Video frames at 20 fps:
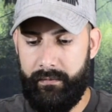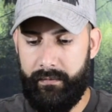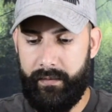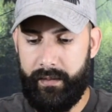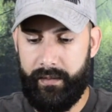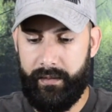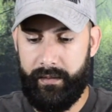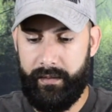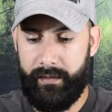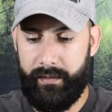If
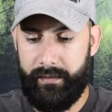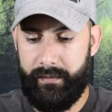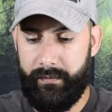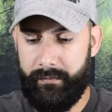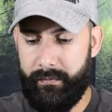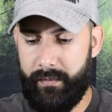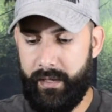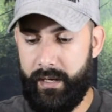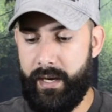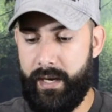I can get
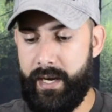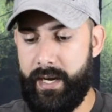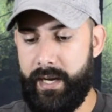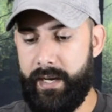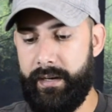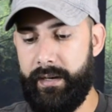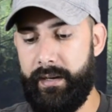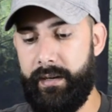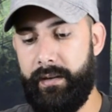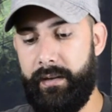them
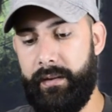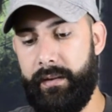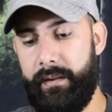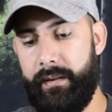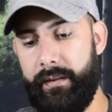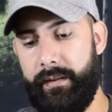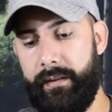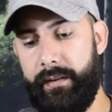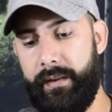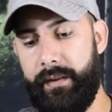on
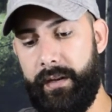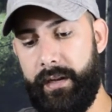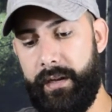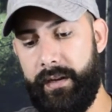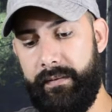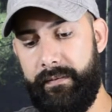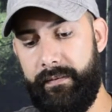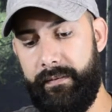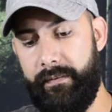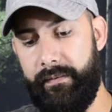the
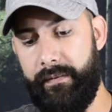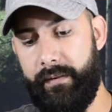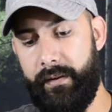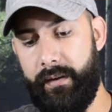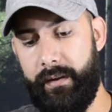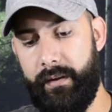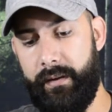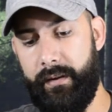knife,